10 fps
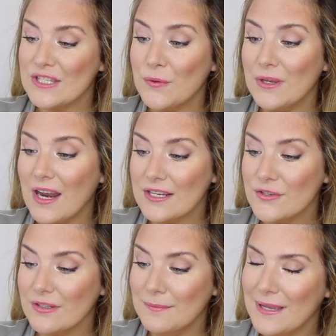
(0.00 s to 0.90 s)
So it
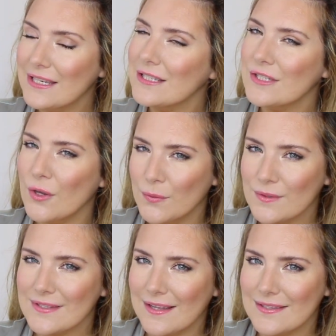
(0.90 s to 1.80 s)
actually made a
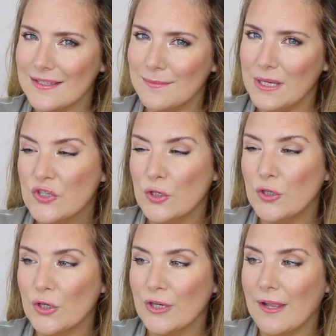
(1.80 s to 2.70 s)
total sense to me to
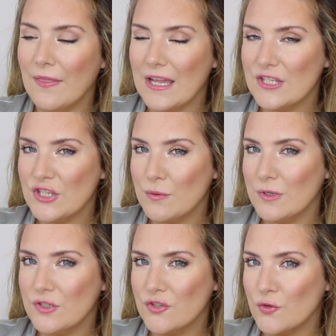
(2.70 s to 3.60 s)
learn that she
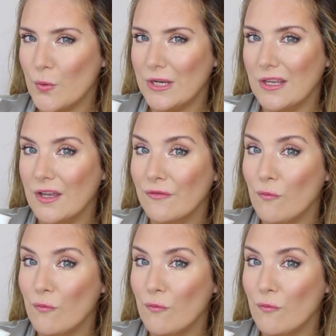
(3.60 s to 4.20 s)
would join